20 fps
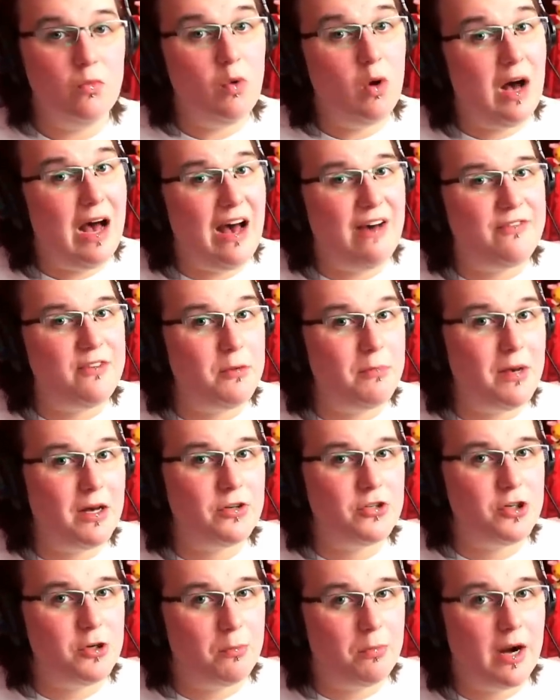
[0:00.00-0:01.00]
we'll have to
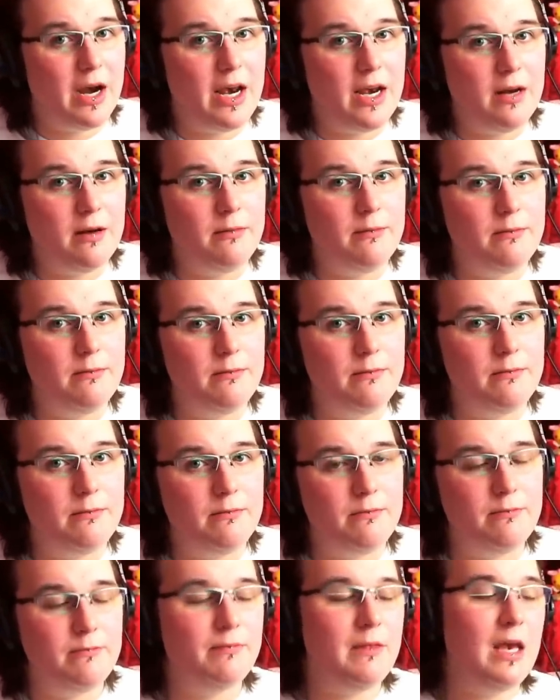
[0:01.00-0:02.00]
melt your brain.
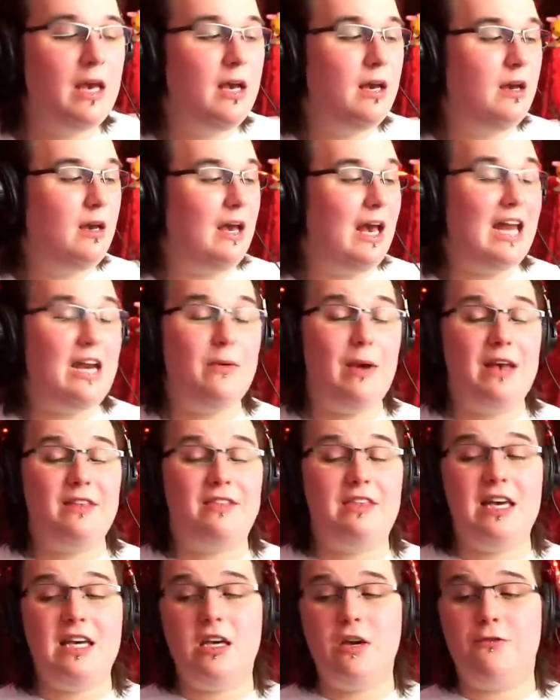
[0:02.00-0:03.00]

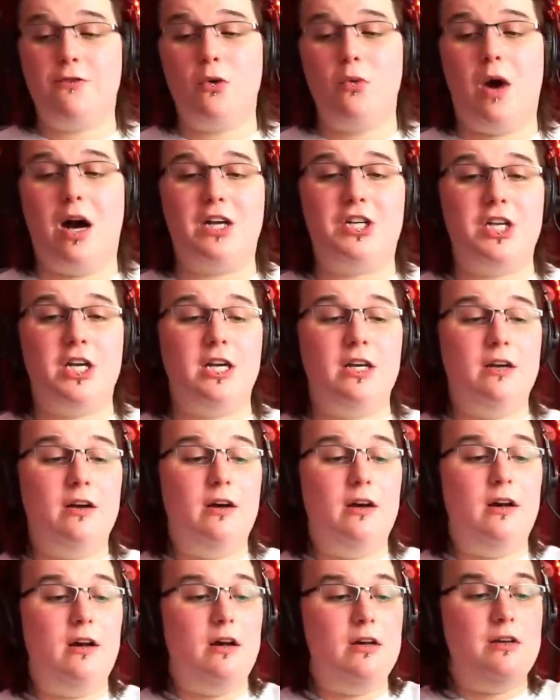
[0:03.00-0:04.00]
Anyway, thank you for
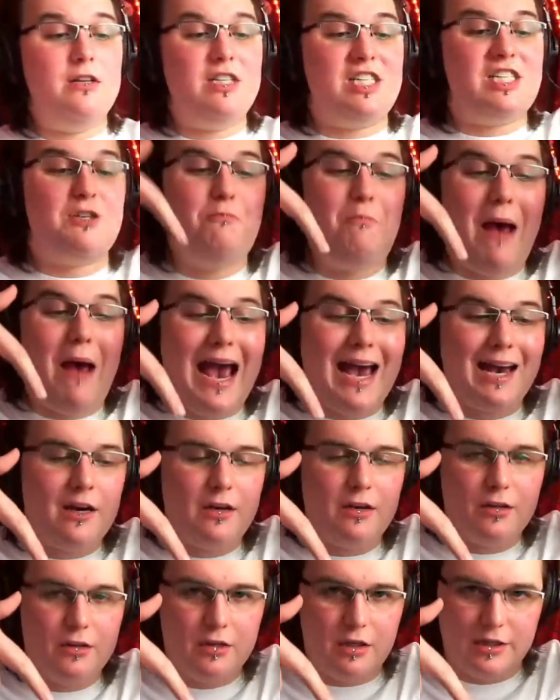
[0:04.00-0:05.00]
watching.
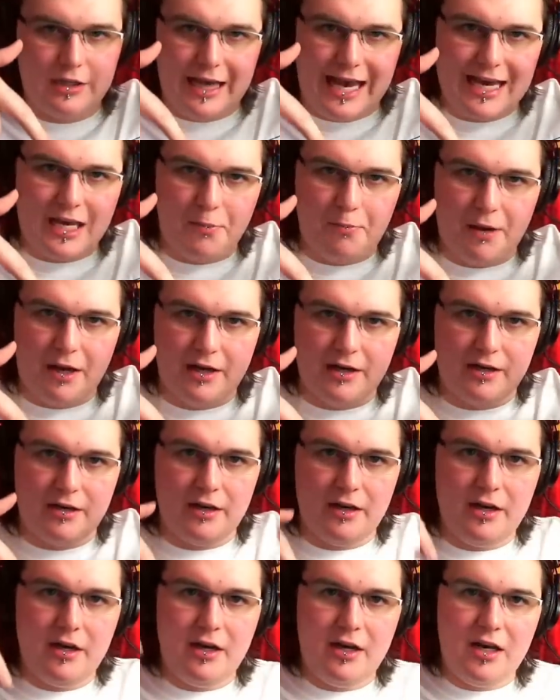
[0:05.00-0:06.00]
Smack the like
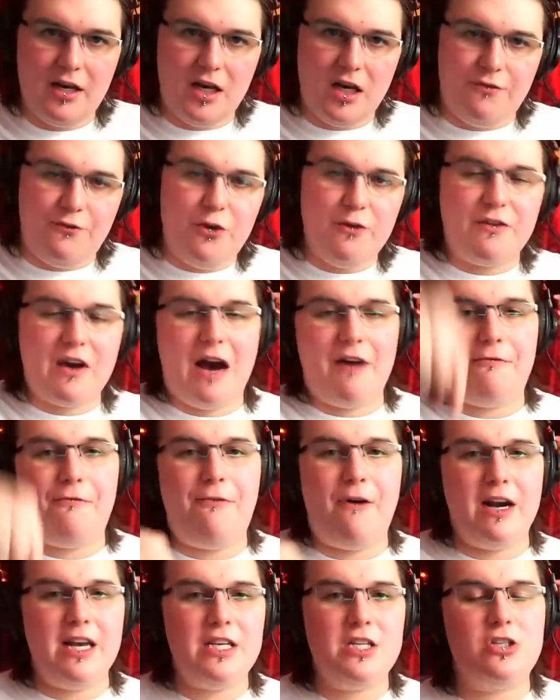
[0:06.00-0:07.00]
button. If you've
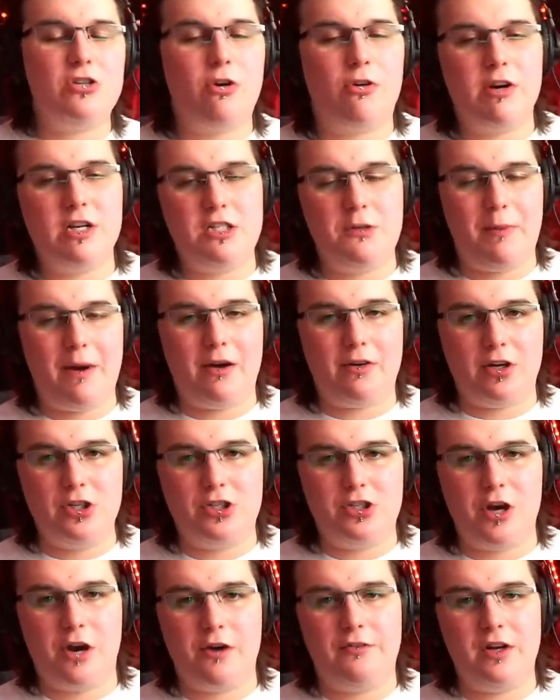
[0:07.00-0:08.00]
got funny stories about
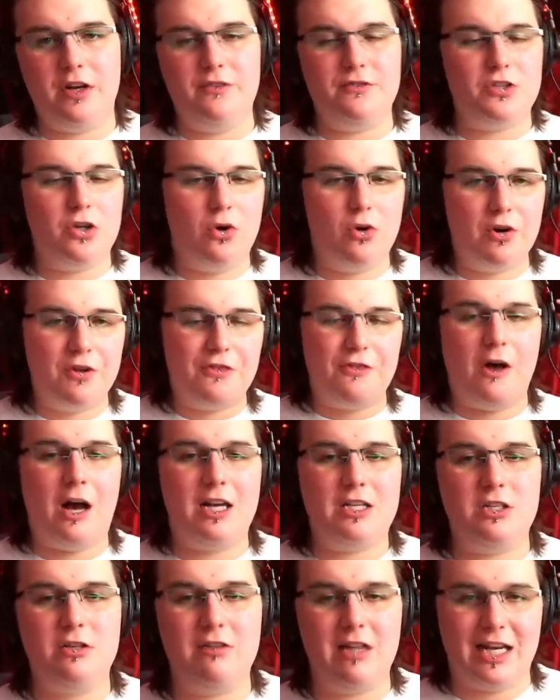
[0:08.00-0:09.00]
conservatives or
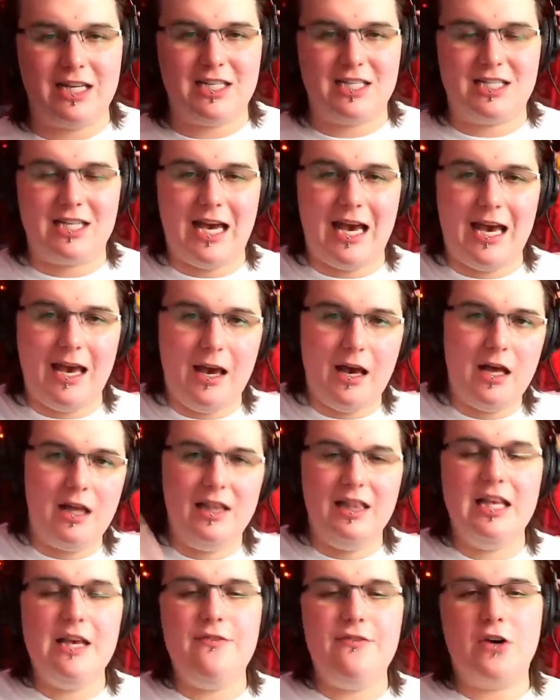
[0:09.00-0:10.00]
thoughts you'd like to say,
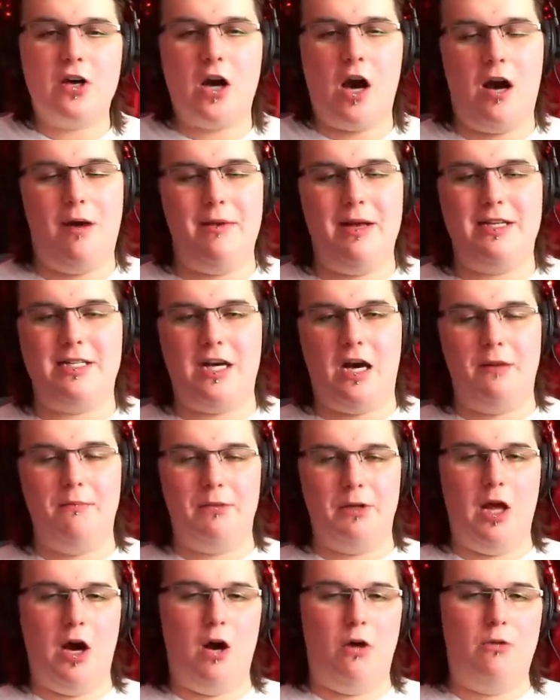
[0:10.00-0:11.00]
leave a comment down
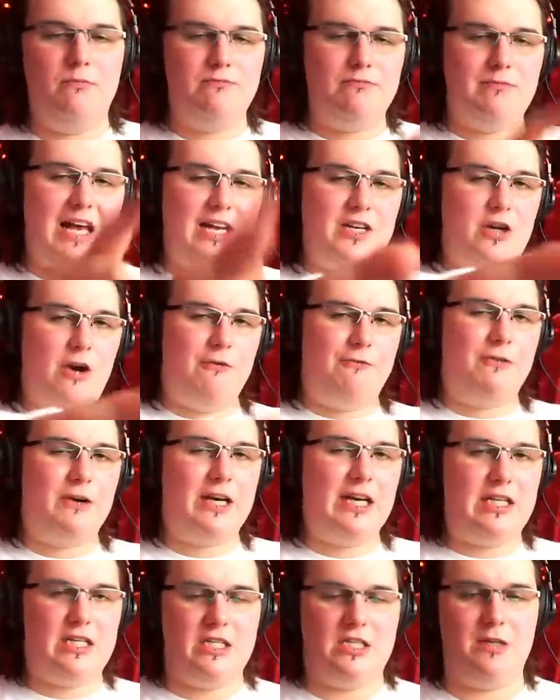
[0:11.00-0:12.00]
below. And don't
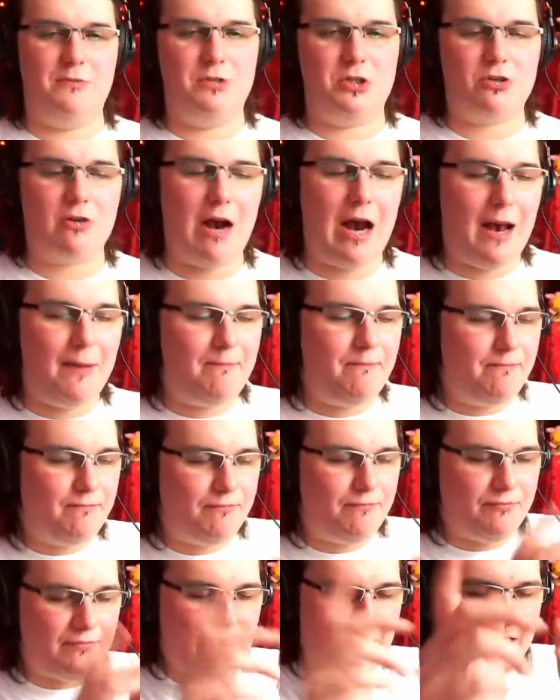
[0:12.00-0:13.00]
forget to
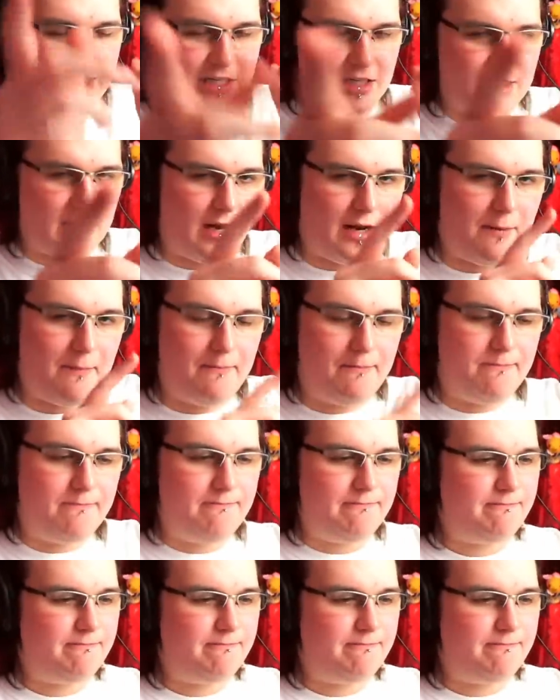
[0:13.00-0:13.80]
subscribe. Thanks a ton.